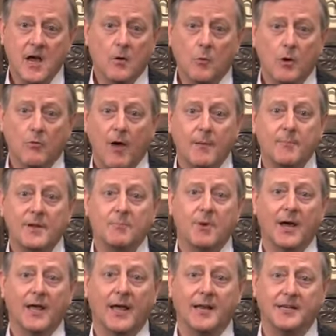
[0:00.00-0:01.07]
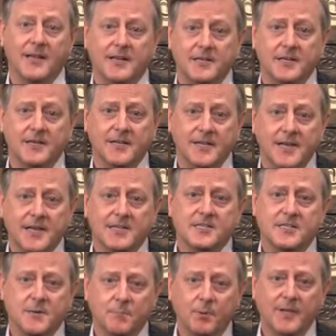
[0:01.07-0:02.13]
What do I mean by identity?
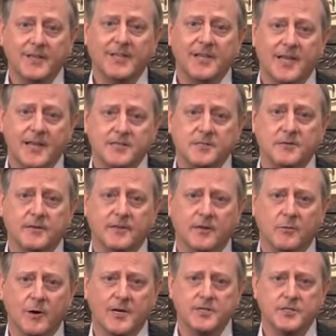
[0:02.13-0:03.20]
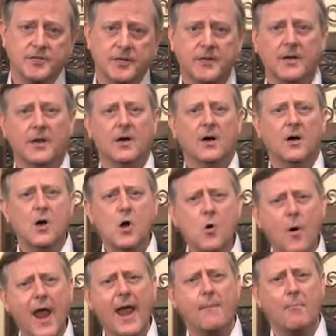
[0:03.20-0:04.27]
Simply the answer to the question,
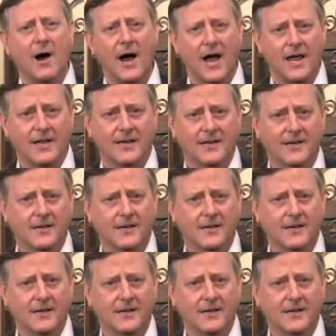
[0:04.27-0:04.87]
who am I?